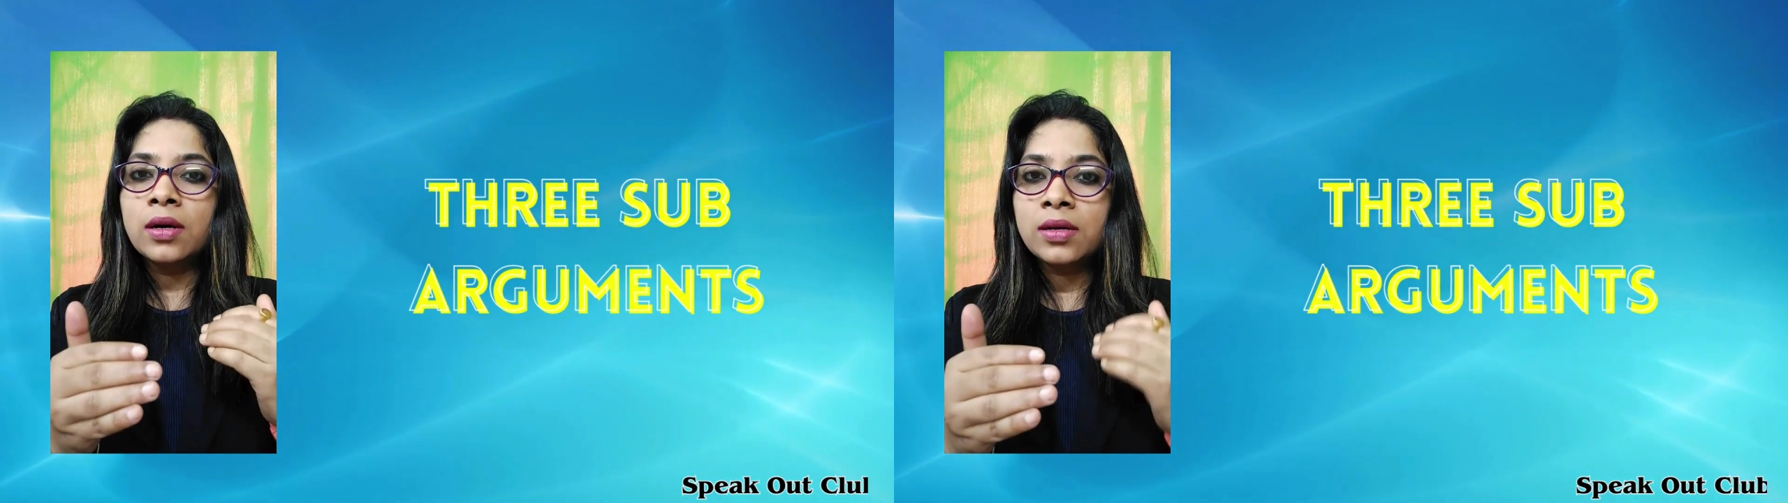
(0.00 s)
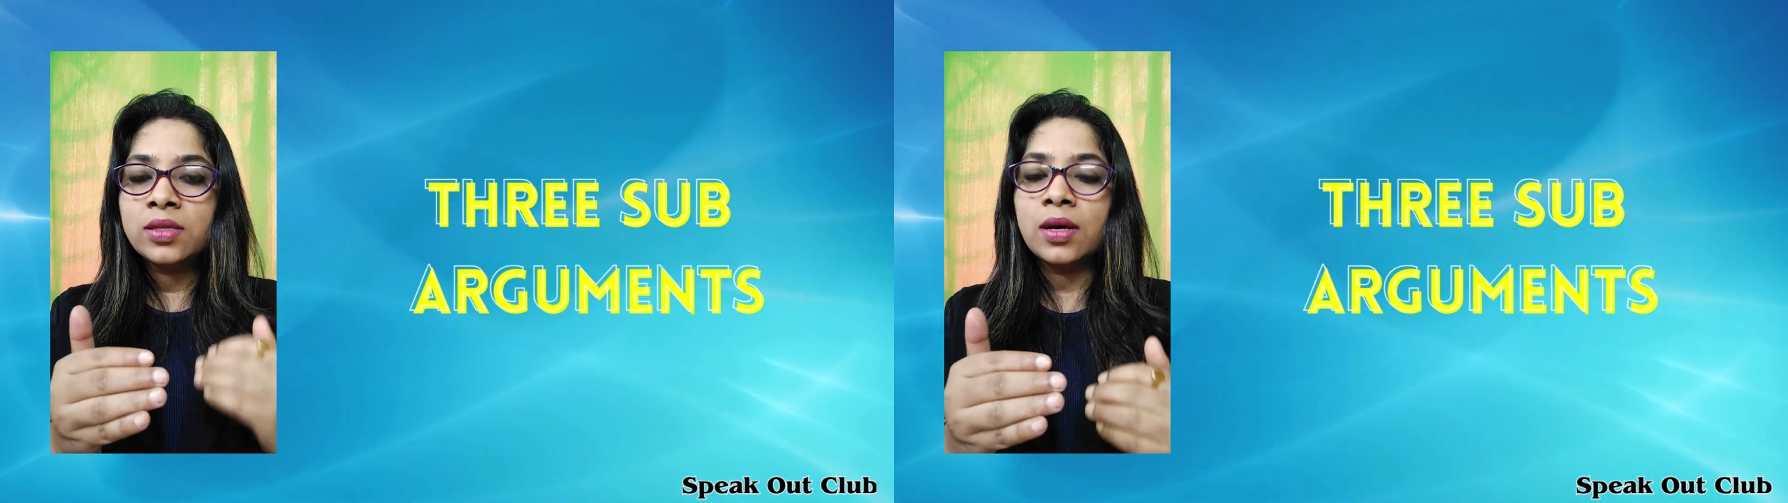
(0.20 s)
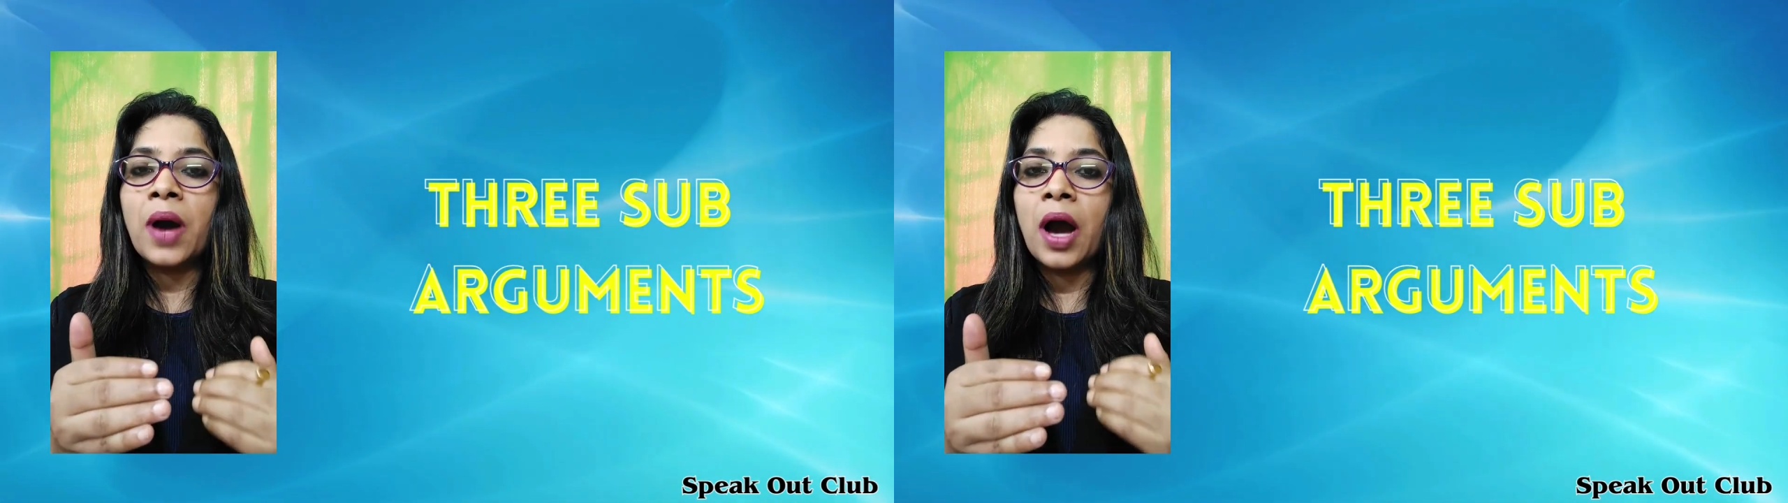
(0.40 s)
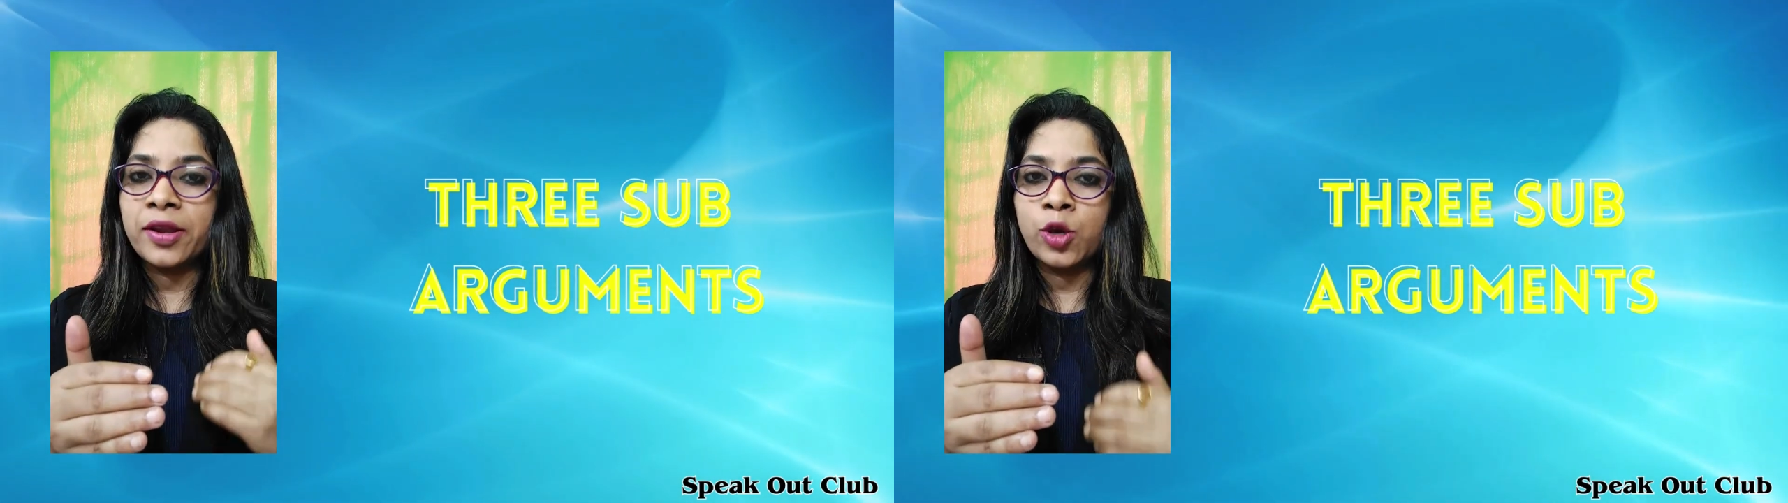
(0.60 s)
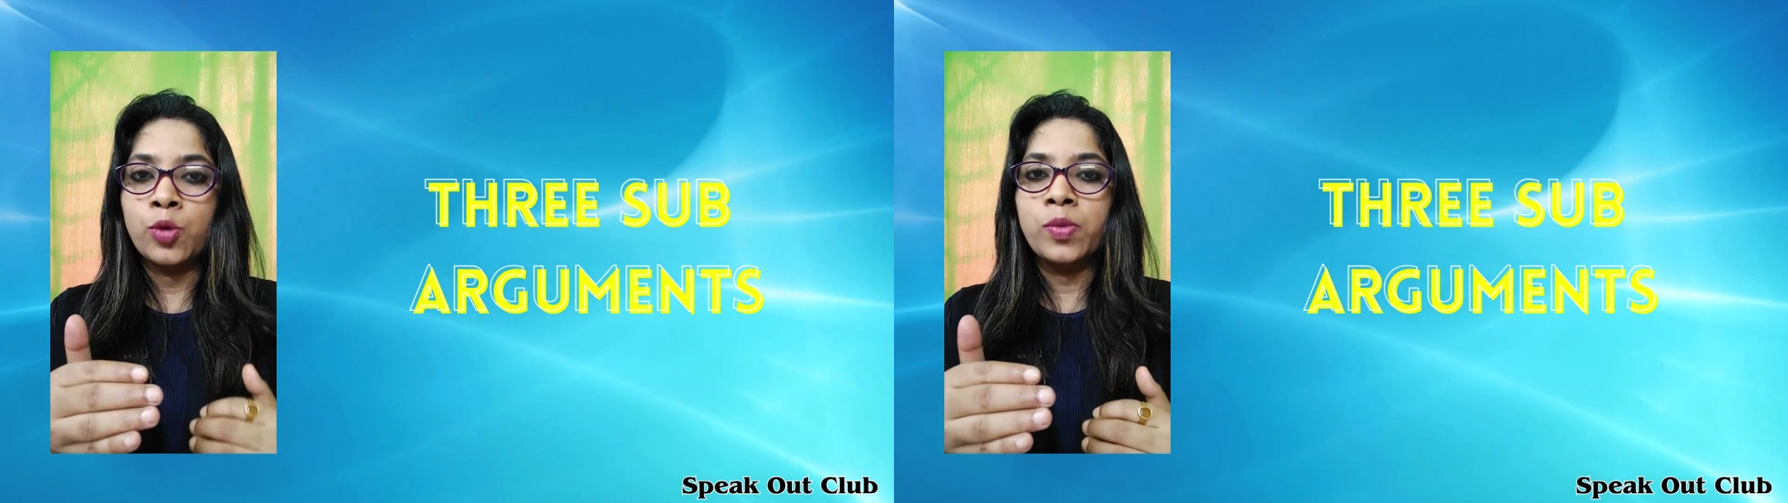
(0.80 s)
sub
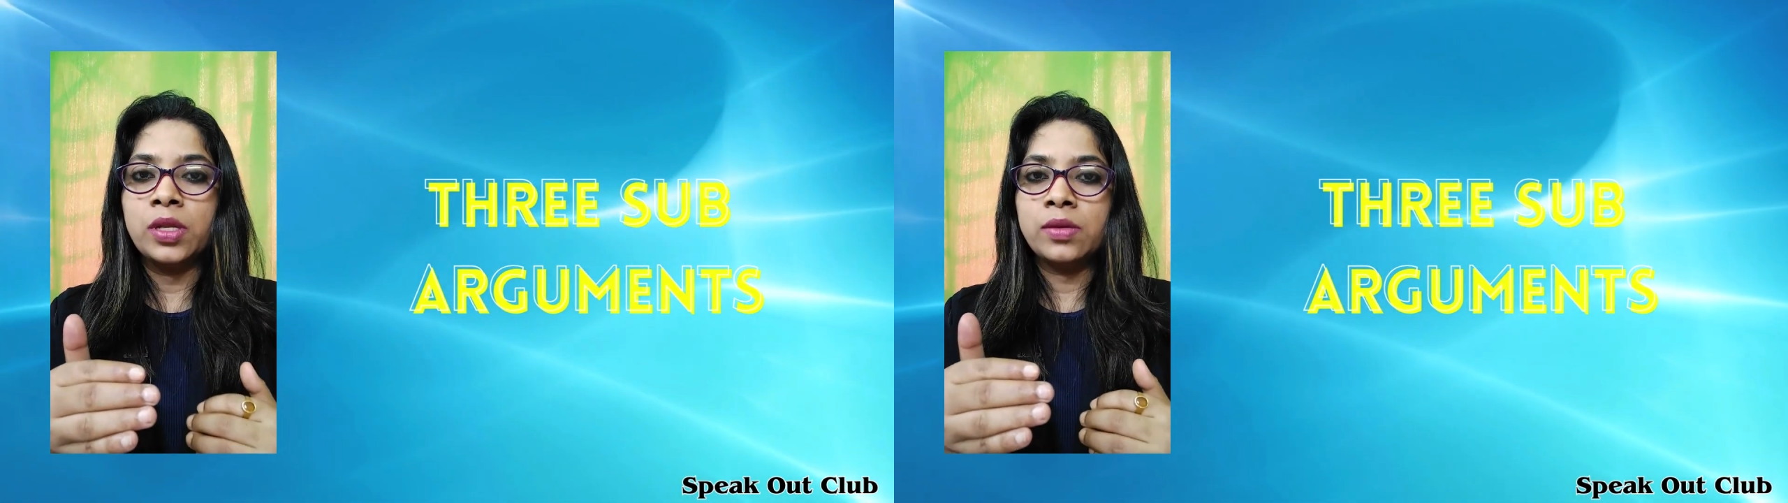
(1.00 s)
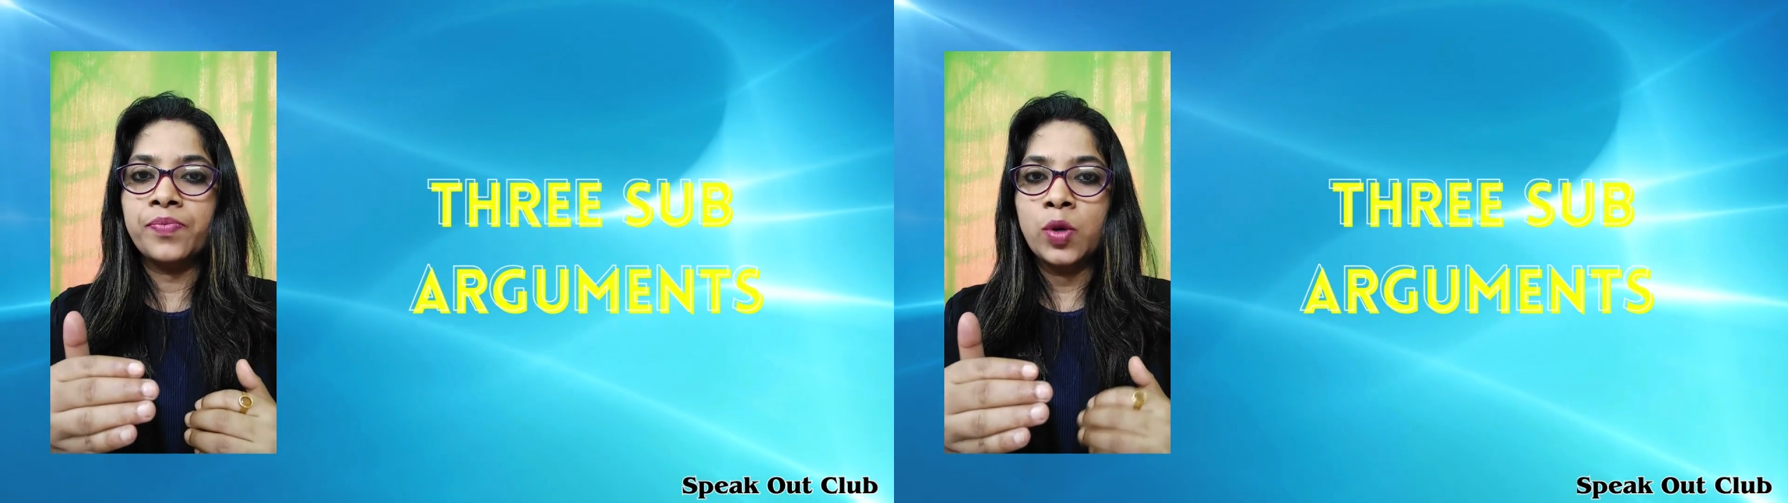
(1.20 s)
arguments.